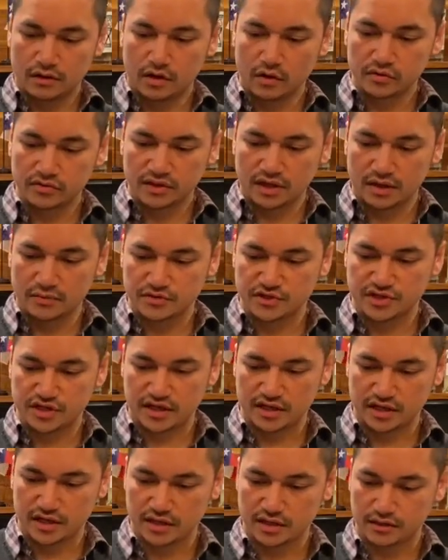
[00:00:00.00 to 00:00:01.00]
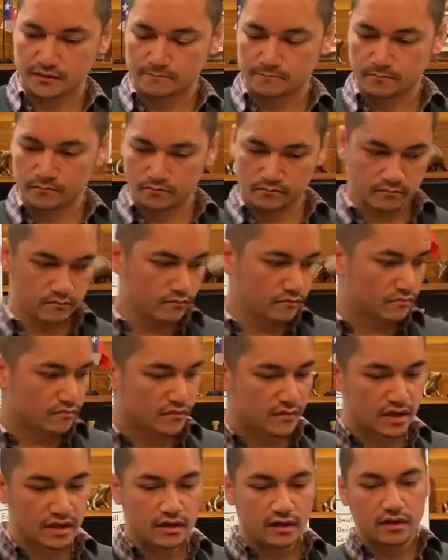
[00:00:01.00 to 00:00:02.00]
Old Tom Gin,
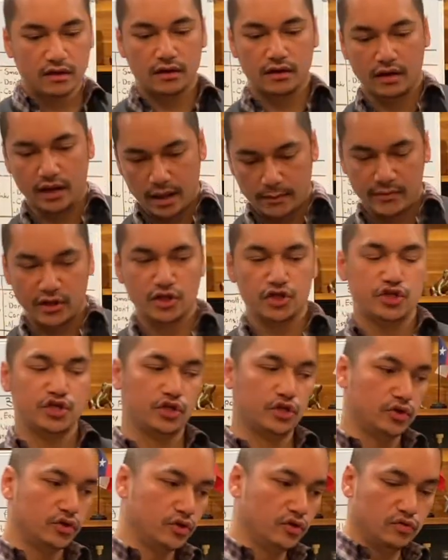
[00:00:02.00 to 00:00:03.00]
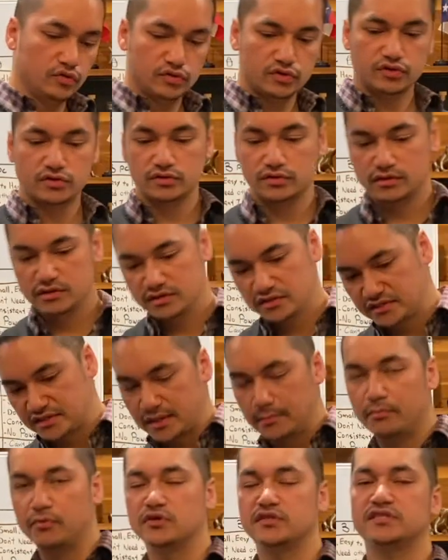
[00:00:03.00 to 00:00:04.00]
lemon juice,
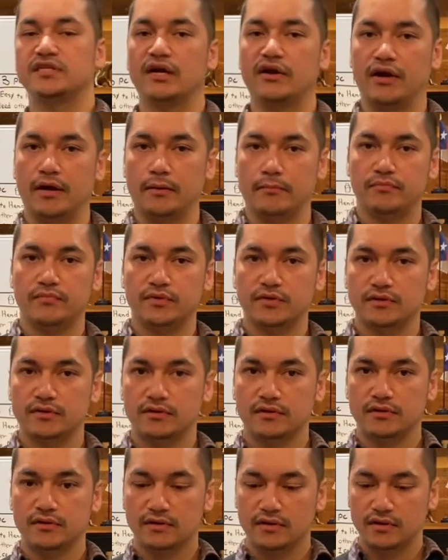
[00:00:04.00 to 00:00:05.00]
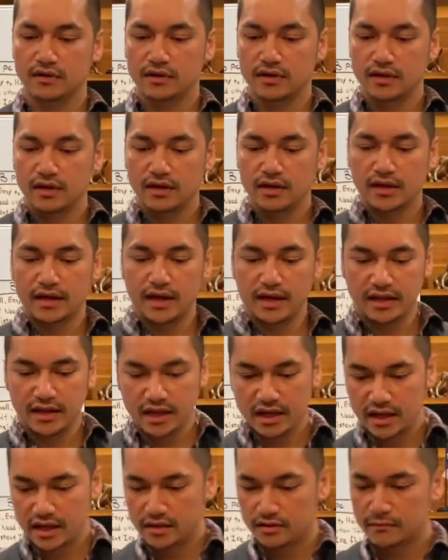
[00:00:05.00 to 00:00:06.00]
simple syrup. And
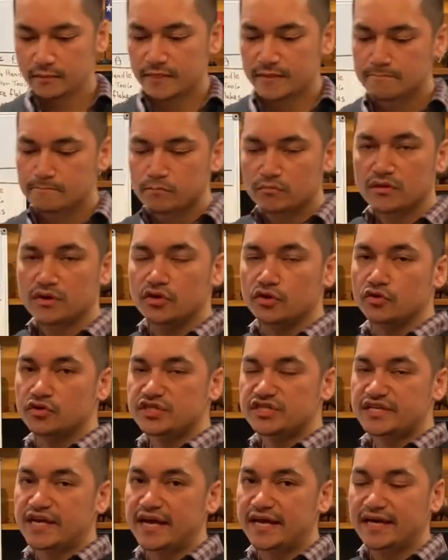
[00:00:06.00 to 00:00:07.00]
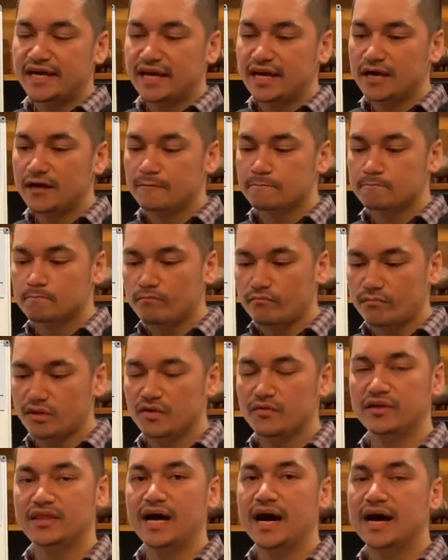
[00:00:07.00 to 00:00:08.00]
then you shake it
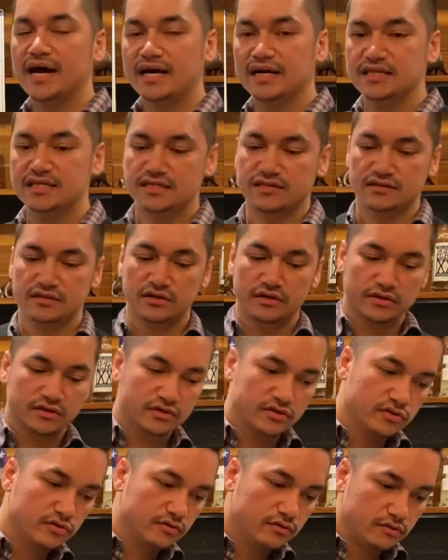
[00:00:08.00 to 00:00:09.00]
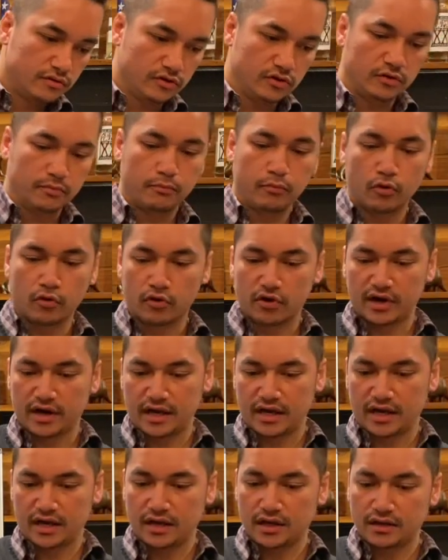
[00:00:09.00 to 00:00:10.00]
with ice, you pour it
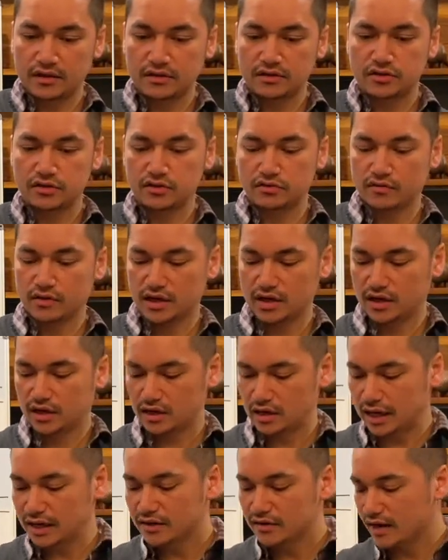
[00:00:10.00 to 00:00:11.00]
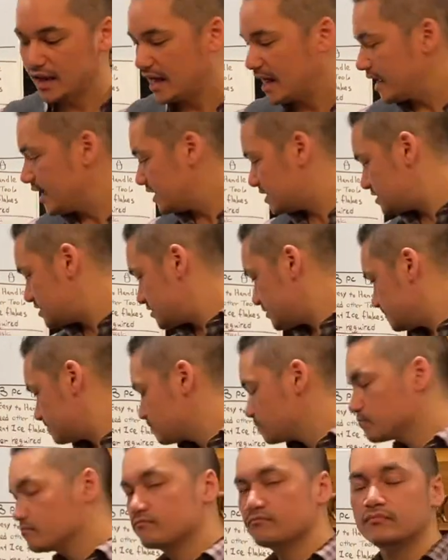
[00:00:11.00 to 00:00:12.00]
into a, a glass,
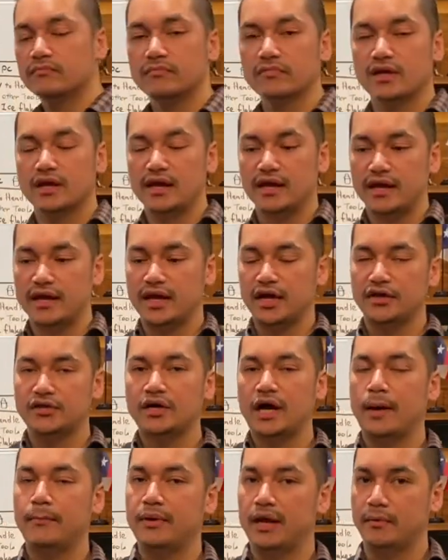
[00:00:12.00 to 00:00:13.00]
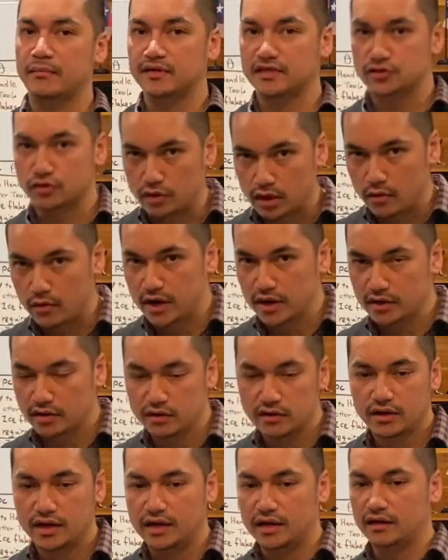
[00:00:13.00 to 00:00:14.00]
and then you top it up with soda water
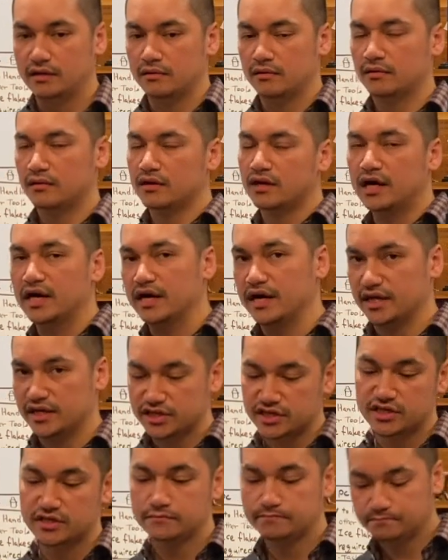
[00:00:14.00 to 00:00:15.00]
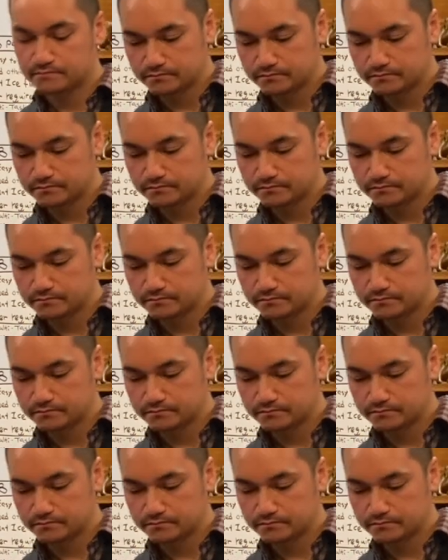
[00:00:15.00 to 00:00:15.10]
and garnish.